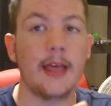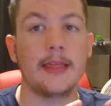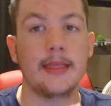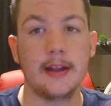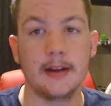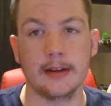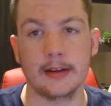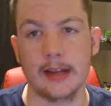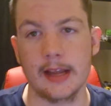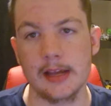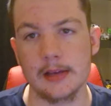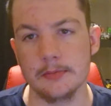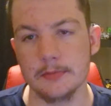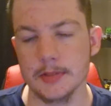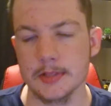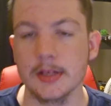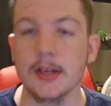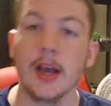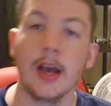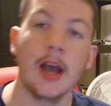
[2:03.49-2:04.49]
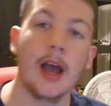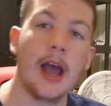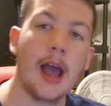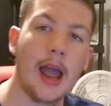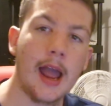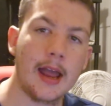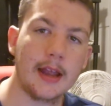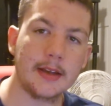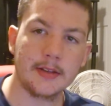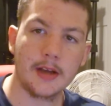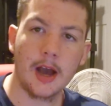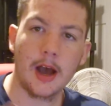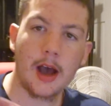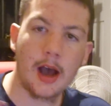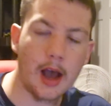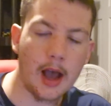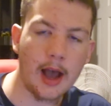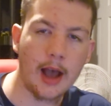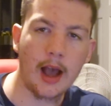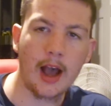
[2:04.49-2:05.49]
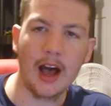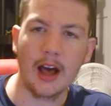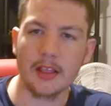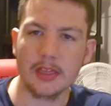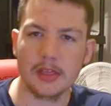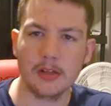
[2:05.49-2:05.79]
their games. And I'll